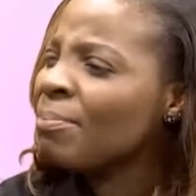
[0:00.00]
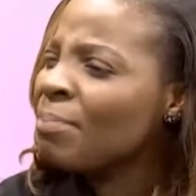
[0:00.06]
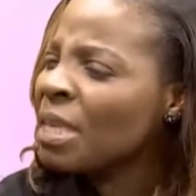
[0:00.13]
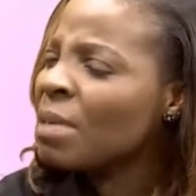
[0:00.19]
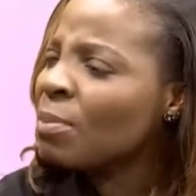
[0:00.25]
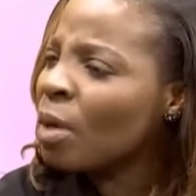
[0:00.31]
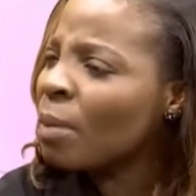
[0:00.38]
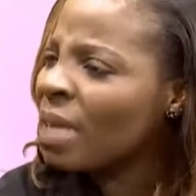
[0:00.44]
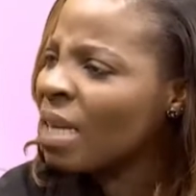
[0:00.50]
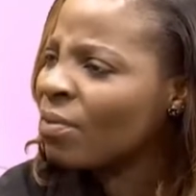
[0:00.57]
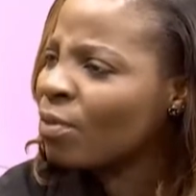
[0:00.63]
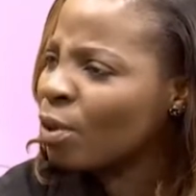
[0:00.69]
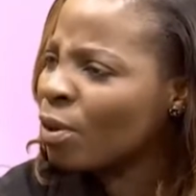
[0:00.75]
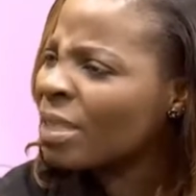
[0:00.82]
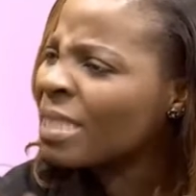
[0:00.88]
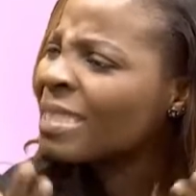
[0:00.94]
minimum
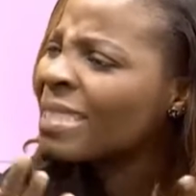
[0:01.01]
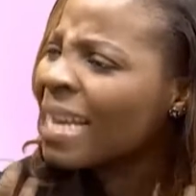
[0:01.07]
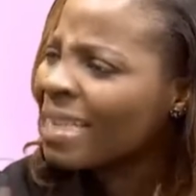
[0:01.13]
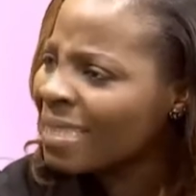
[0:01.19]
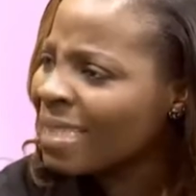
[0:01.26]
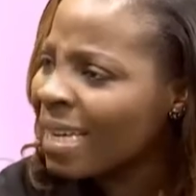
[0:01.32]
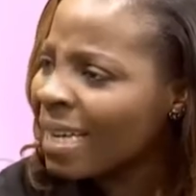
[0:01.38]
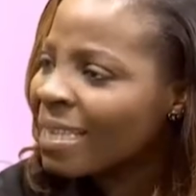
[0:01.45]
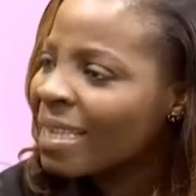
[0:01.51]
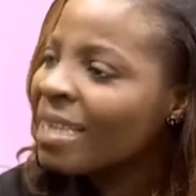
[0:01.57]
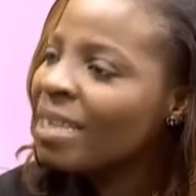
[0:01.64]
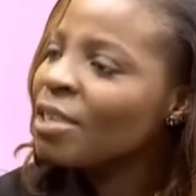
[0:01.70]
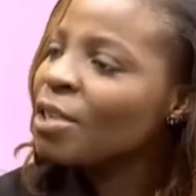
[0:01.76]
level, a standard,